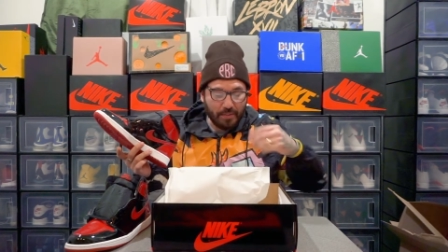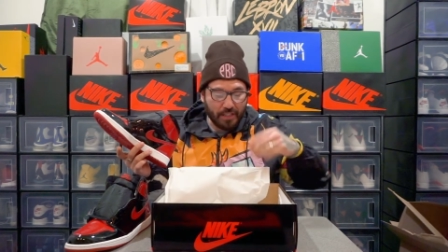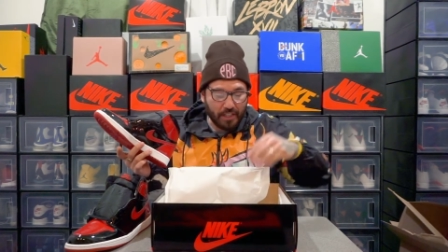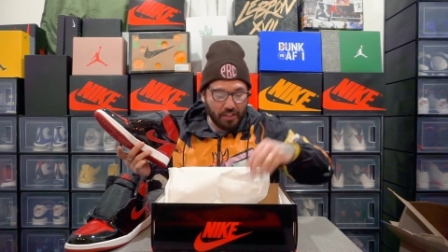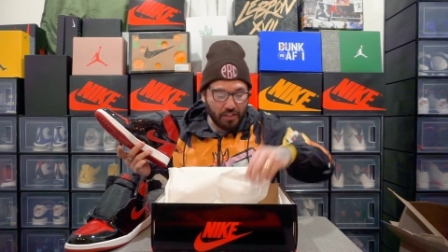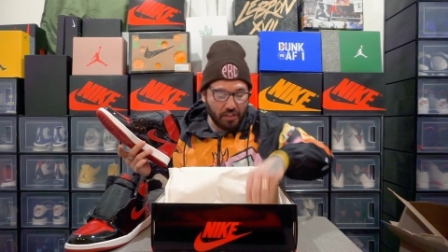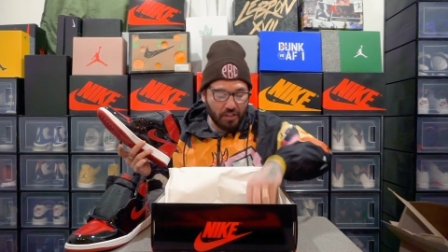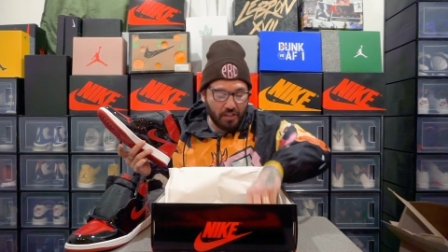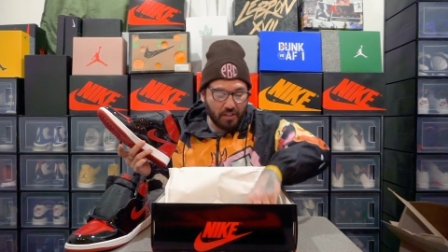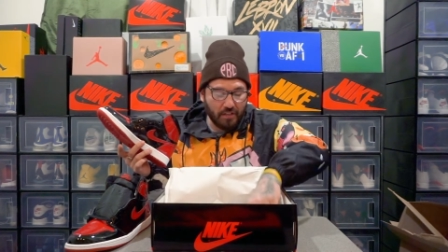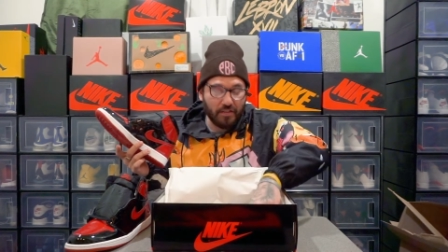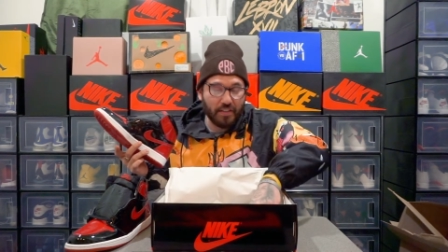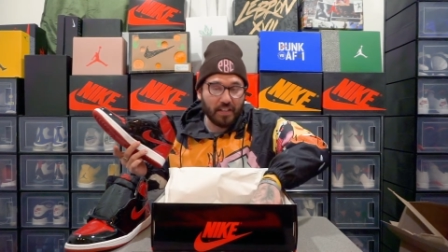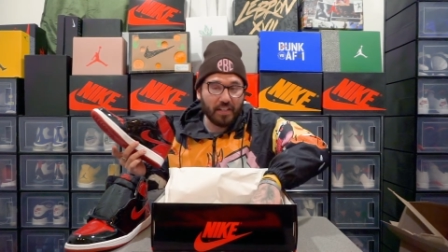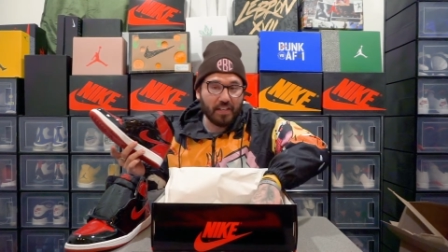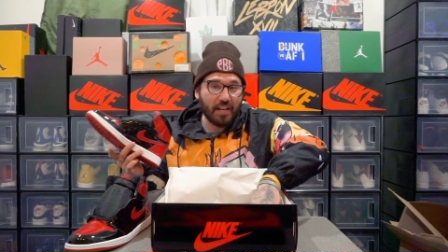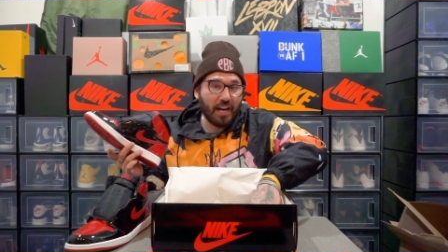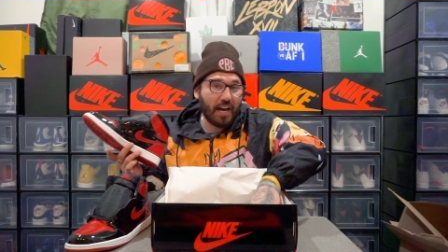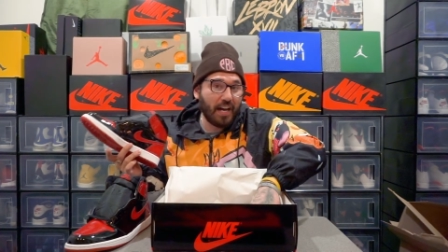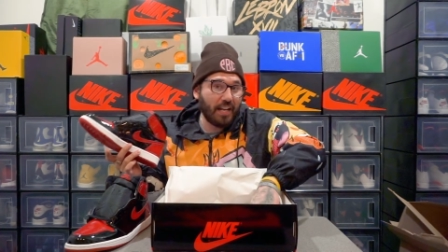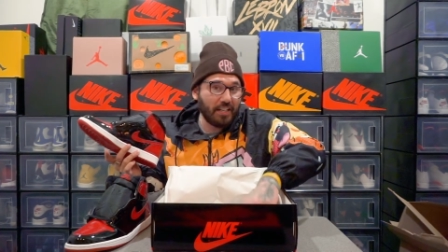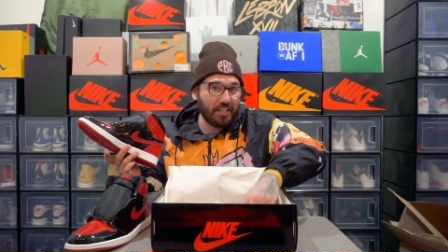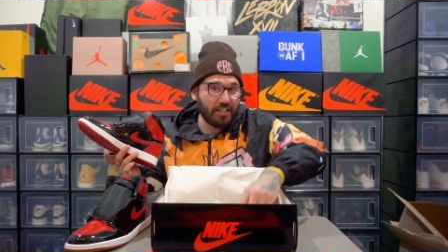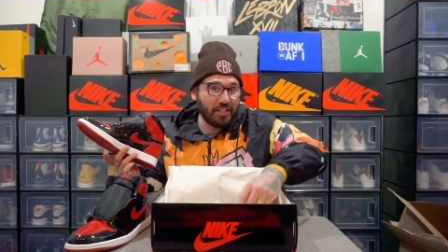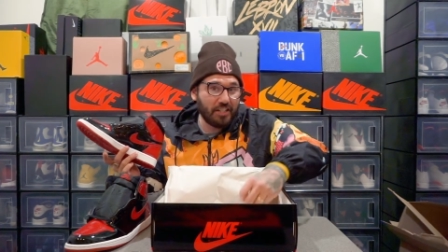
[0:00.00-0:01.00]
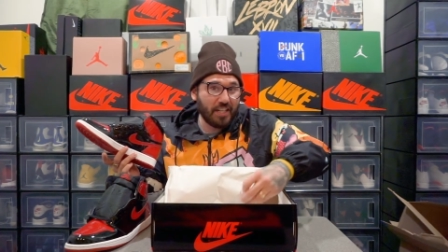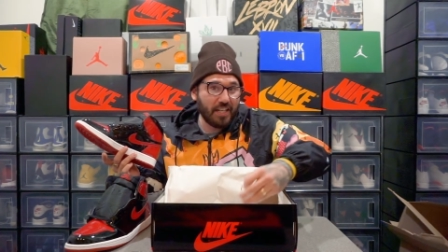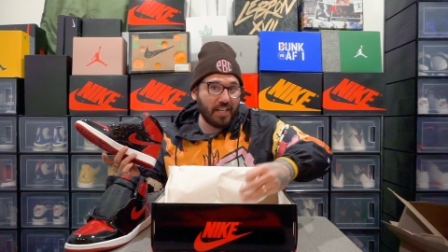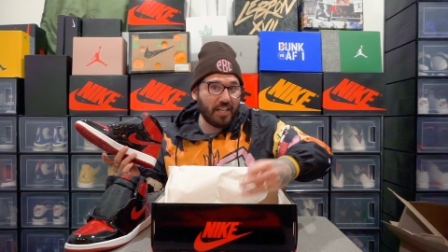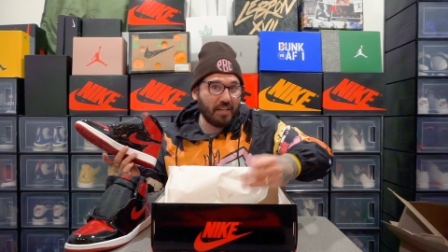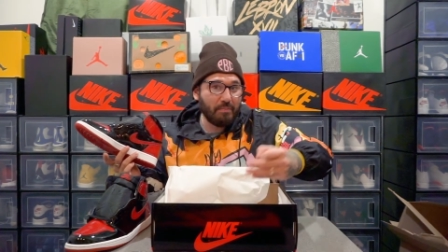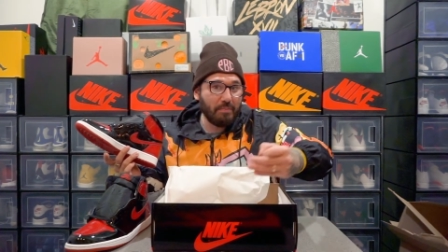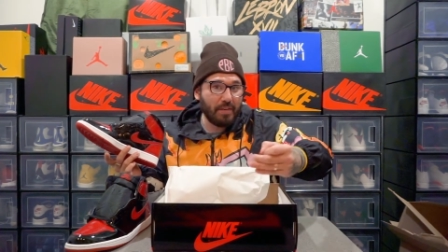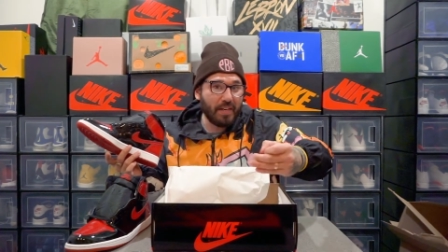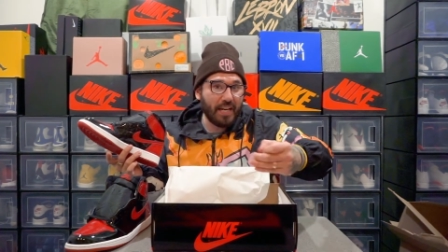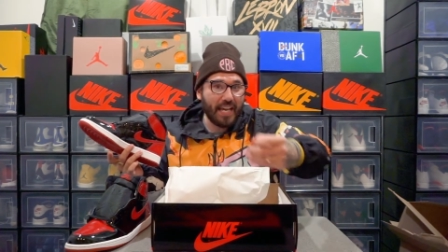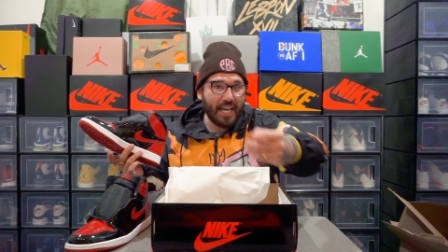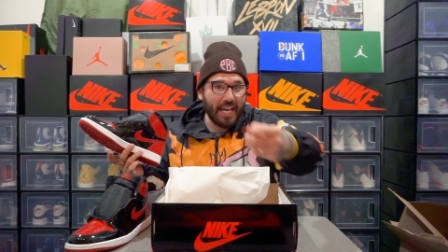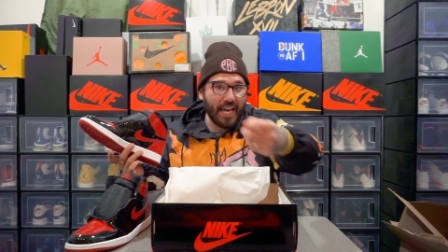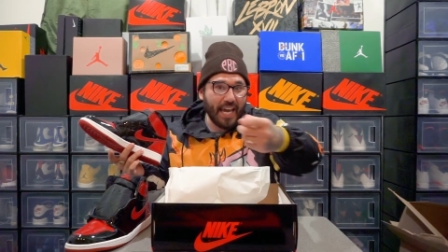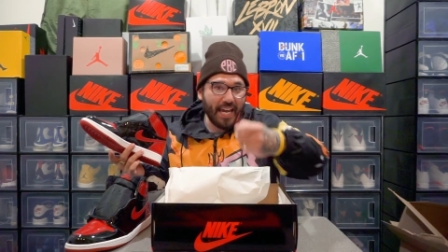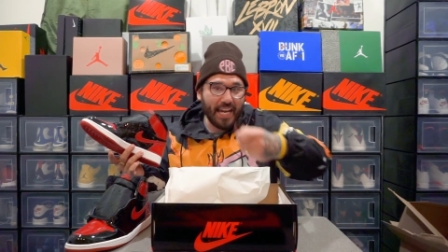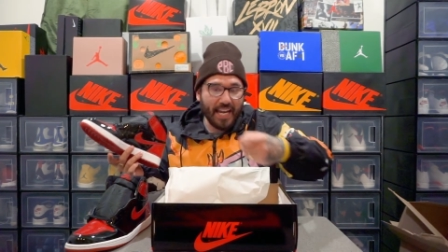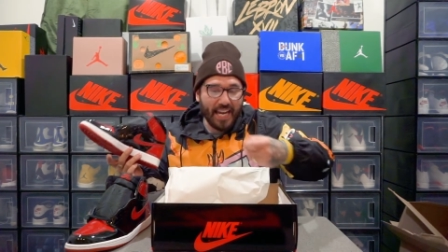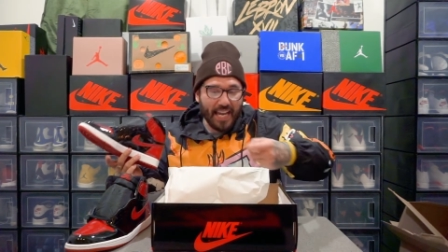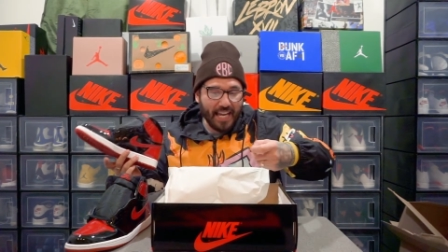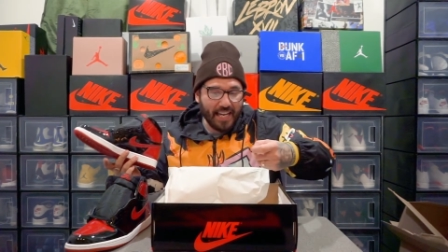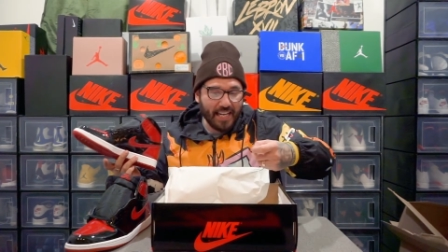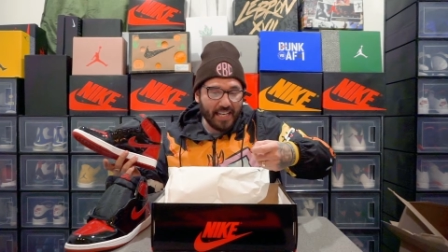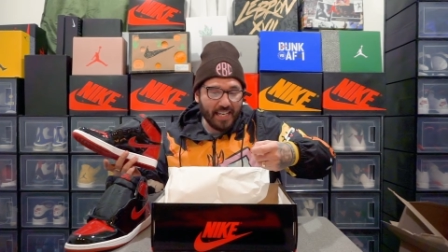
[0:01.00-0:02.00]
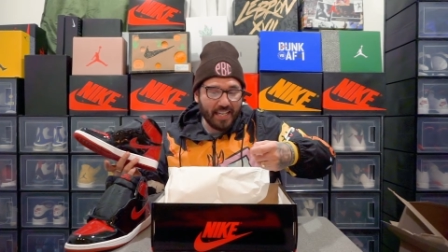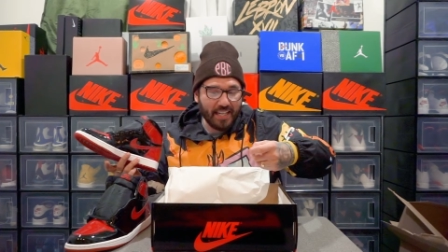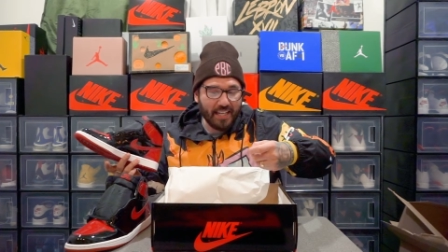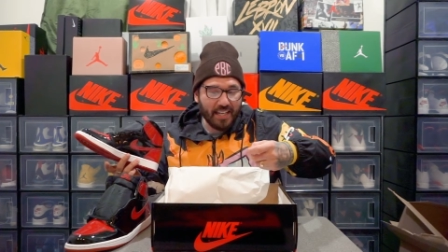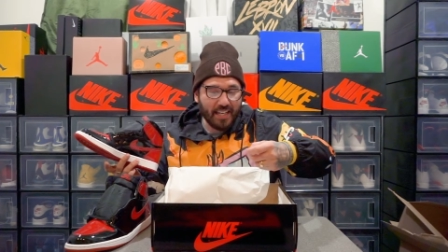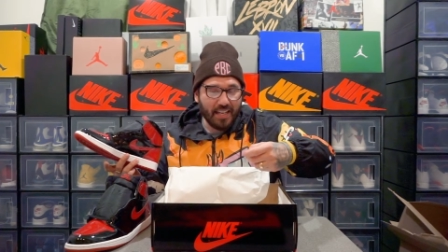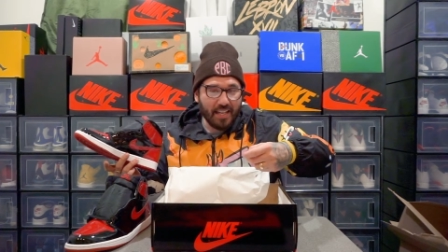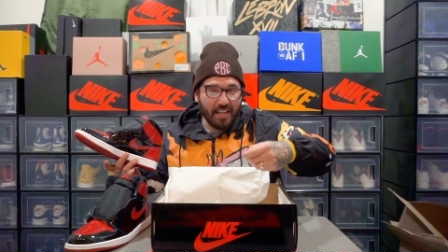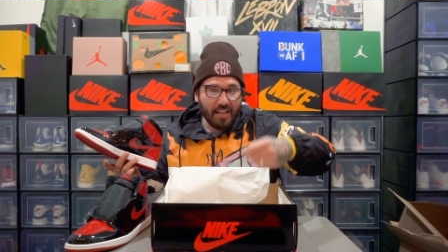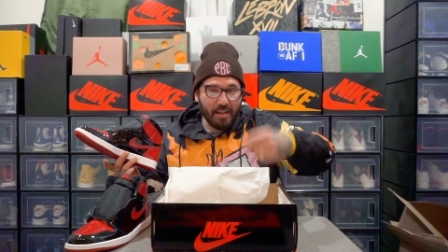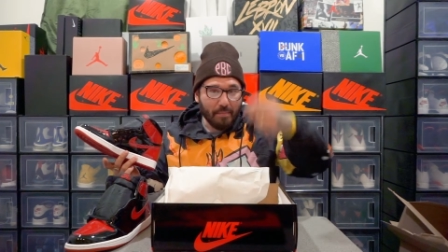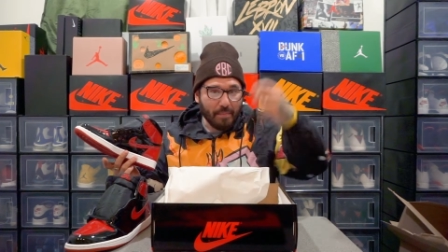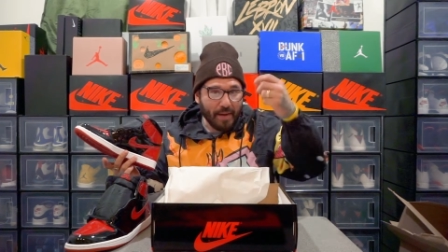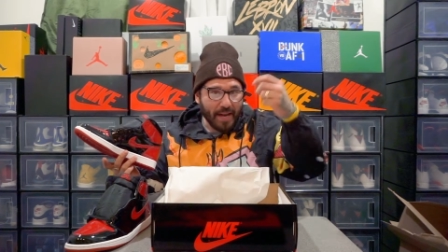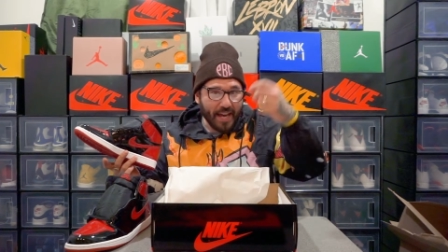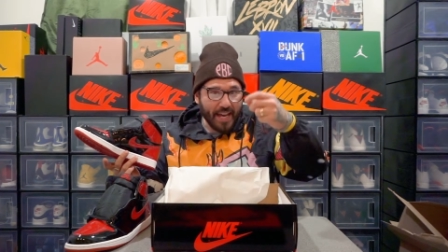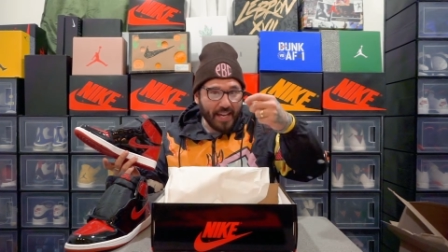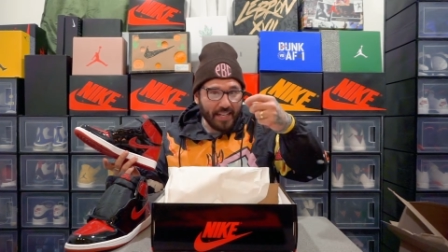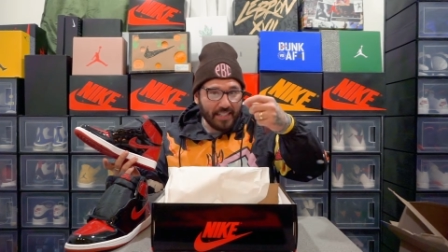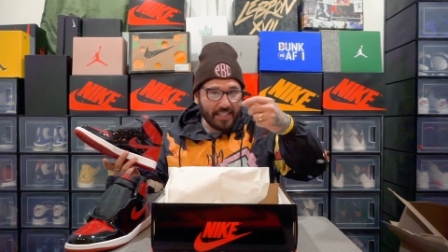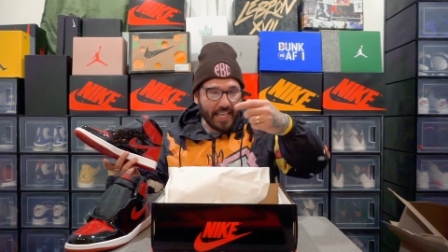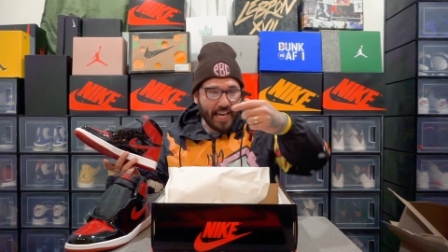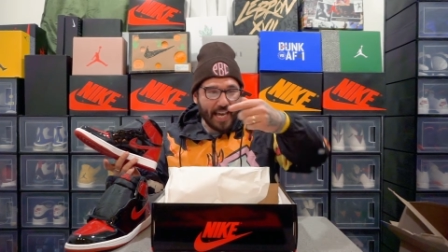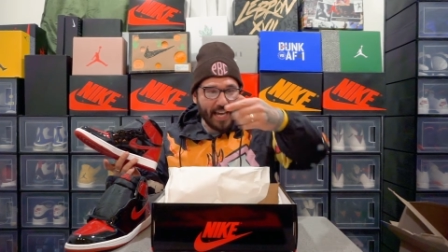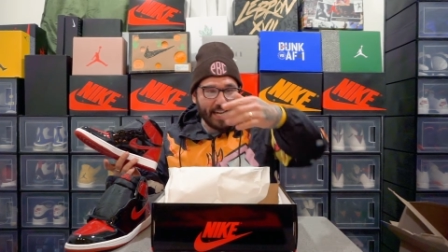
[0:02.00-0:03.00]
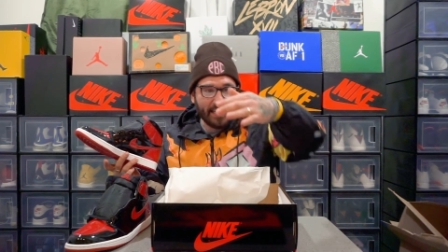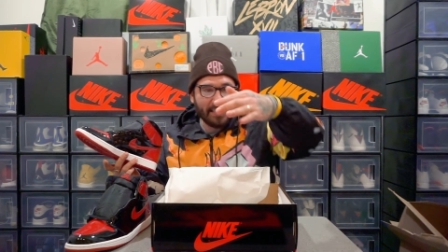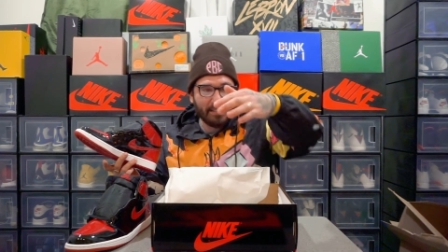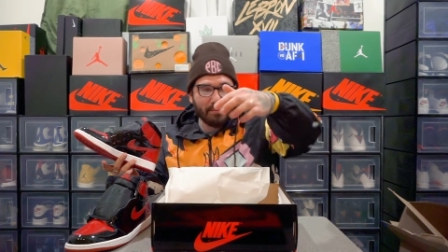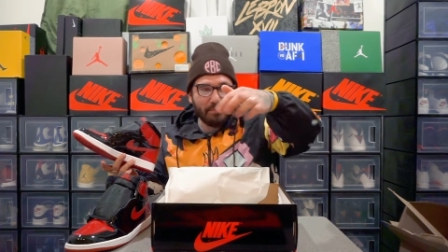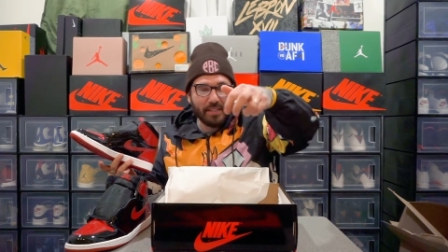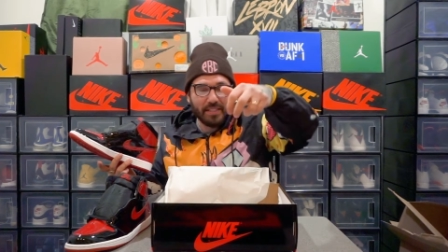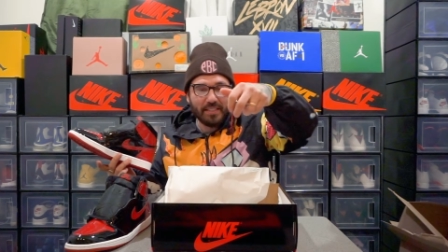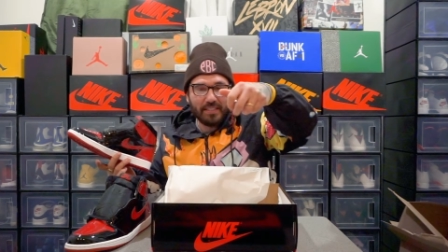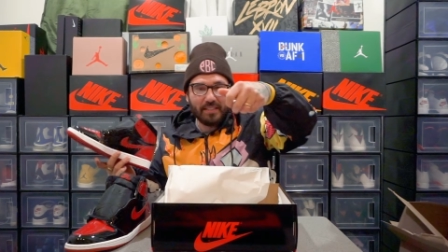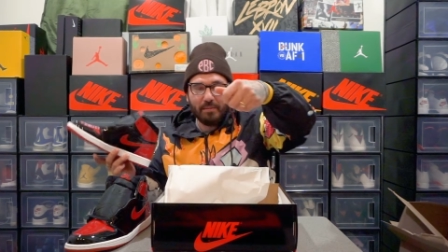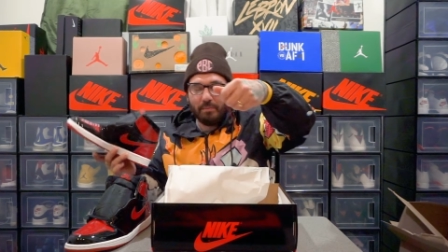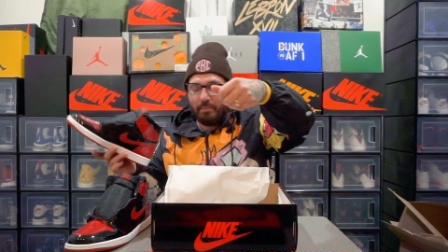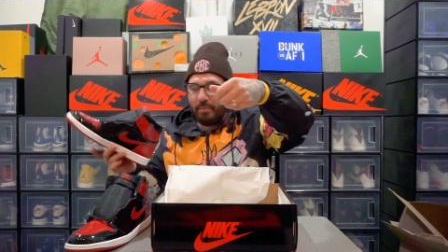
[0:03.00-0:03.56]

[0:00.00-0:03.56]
I should have acknowledged it and been like, hey, lady, my hang tag is missing.